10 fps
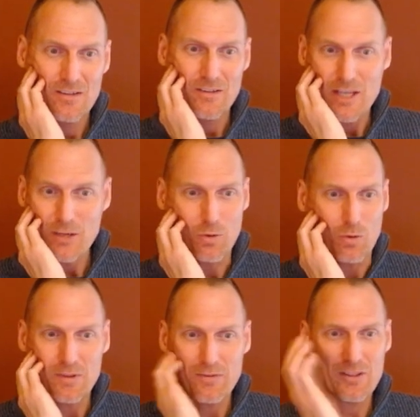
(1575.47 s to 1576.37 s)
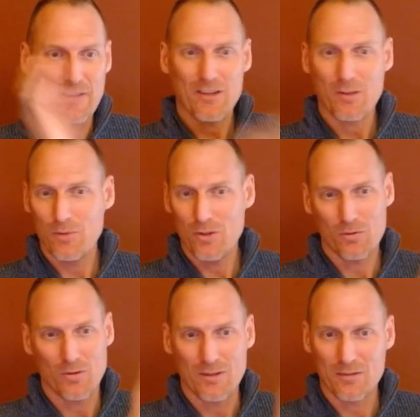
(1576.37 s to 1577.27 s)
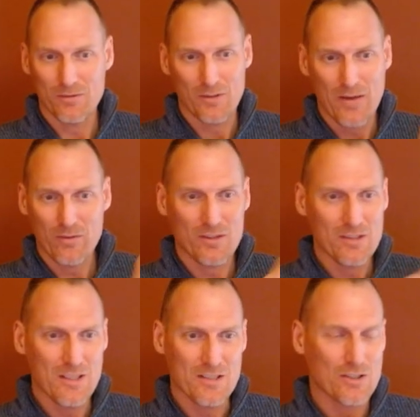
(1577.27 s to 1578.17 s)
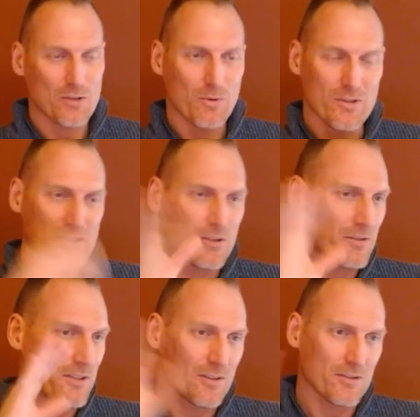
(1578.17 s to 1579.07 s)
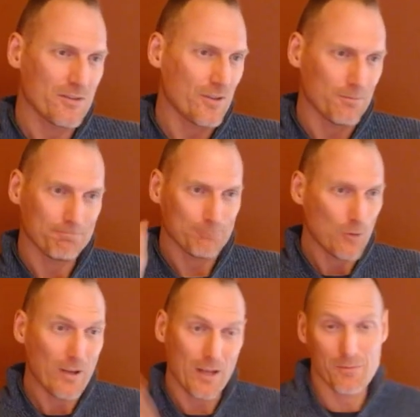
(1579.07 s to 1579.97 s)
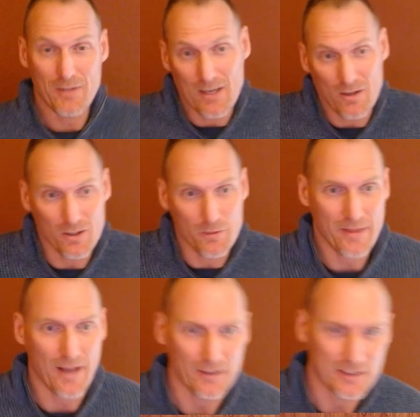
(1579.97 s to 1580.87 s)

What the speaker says: equal, but if you let the computer run forever, it says 0.00, so, okay, can't argue with that